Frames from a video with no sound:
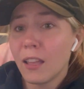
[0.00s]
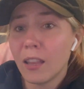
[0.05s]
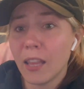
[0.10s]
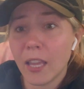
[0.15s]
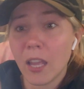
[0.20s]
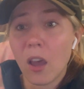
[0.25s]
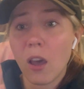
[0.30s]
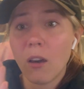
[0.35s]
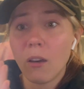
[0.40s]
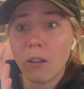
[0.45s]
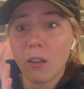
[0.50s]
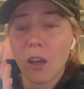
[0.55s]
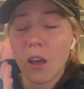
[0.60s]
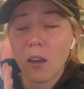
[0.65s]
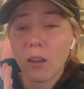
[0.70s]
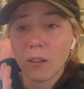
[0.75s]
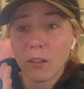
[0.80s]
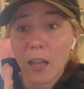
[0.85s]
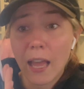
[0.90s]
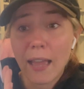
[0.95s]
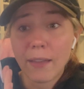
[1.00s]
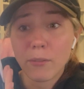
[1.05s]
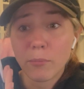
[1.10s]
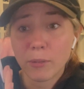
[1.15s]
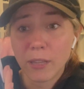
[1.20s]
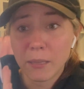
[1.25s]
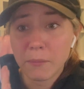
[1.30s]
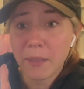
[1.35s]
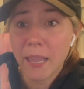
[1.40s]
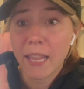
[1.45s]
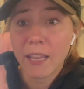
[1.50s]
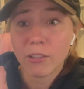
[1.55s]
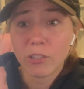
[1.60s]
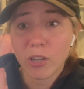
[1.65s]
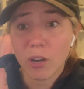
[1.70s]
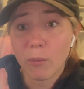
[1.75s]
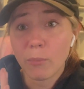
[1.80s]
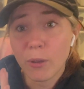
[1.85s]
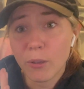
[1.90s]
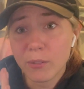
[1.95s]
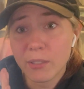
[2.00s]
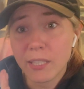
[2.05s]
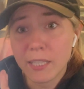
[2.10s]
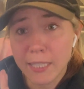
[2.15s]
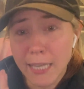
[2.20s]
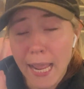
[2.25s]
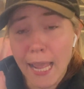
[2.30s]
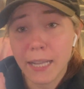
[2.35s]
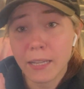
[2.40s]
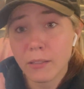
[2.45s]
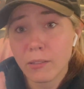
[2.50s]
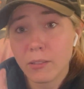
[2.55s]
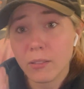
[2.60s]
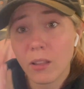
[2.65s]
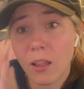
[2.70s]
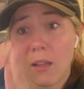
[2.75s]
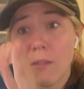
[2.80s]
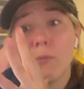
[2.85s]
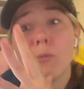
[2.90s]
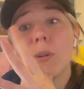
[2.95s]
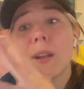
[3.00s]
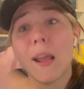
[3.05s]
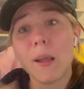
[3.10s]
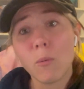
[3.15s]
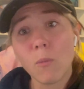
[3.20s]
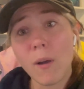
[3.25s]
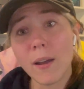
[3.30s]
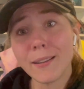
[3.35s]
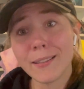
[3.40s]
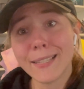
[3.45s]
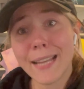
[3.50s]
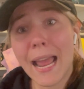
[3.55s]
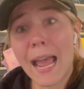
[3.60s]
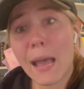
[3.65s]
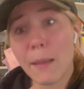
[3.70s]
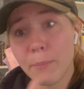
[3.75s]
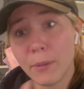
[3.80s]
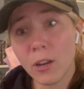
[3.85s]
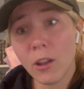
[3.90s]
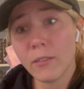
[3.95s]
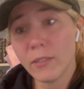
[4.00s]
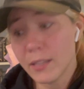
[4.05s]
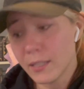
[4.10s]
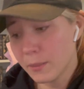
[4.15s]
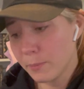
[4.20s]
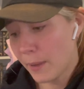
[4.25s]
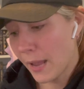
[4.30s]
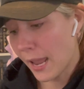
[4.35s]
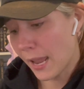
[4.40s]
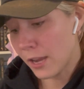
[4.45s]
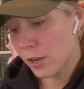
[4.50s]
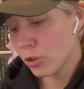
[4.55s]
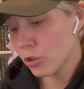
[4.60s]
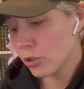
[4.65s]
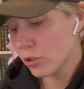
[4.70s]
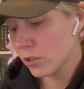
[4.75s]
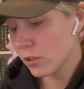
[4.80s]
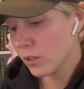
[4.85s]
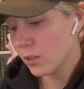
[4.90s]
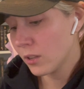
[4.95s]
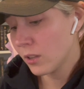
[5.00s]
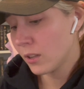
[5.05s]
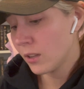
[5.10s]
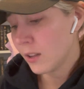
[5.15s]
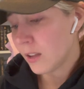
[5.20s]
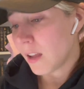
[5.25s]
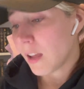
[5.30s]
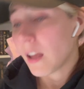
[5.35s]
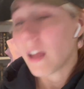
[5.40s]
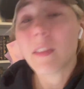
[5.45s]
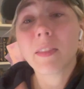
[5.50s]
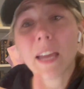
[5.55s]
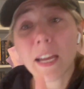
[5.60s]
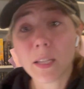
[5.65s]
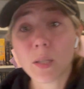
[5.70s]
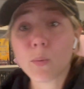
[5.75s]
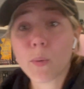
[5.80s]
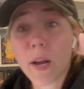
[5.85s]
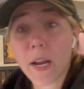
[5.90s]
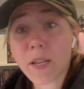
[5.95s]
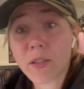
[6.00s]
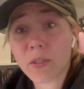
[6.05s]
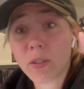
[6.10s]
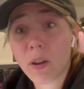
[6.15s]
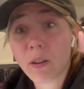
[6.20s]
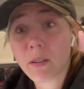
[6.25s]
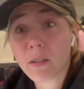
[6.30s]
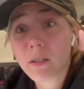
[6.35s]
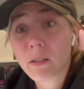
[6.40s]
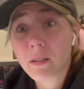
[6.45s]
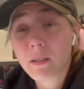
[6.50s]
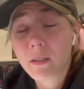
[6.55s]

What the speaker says: Like I'll have a blank page and I'll post the text of what I want to happen on this page. That's where I start.